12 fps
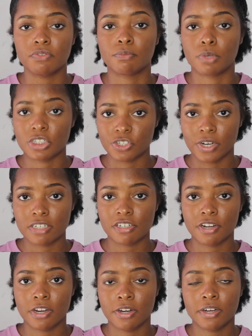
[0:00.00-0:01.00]
will moisturize
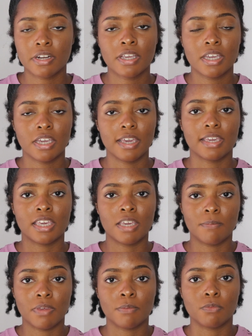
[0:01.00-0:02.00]
your hair and
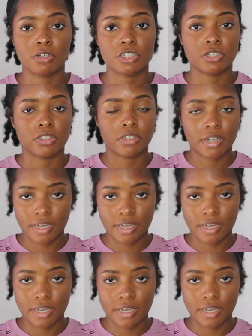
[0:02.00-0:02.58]
keep in moisture